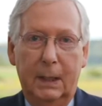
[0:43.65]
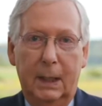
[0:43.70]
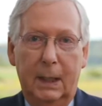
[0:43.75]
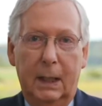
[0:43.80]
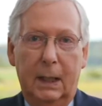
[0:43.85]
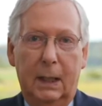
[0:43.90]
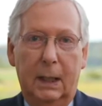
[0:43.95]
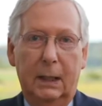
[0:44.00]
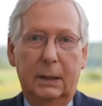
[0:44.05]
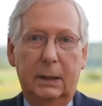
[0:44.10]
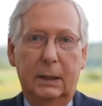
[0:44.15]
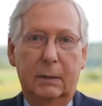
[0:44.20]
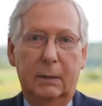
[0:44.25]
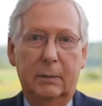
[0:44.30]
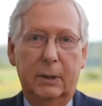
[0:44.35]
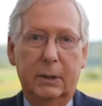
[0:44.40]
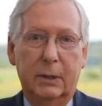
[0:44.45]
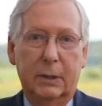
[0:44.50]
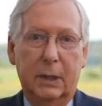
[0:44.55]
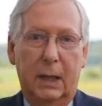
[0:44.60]
and let them
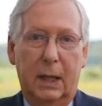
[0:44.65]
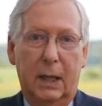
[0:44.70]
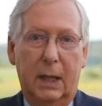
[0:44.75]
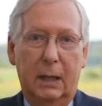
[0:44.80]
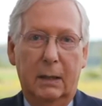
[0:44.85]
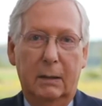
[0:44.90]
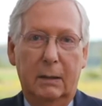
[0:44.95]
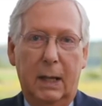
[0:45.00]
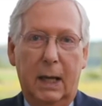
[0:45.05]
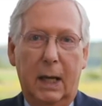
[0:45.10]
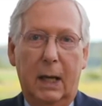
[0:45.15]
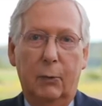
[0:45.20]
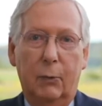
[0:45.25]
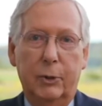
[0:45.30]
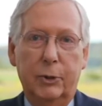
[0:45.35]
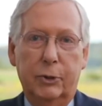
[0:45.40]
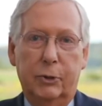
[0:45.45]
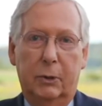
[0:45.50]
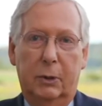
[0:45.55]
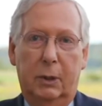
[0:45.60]
decide how
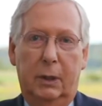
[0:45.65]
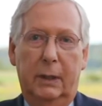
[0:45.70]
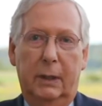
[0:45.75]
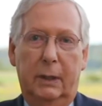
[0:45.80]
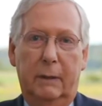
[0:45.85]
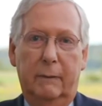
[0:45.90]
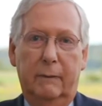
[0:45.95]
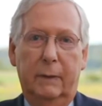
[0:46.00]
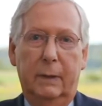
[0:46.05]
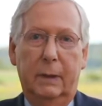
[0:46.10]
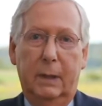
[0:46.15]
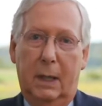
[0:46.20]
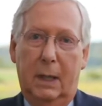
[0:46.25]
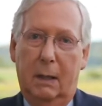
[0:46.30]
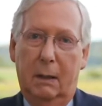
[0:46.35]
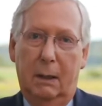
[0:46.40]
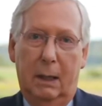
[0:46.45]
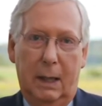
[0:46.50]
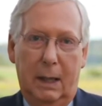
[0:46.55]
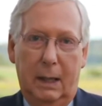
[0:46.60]
we should live
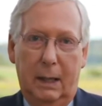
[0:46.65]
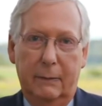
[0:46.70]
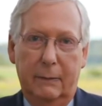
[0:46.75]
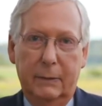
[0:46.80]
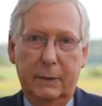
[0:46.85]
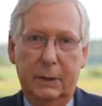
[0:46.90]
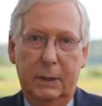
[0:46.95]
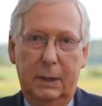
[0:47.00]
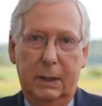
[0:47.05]
our lives.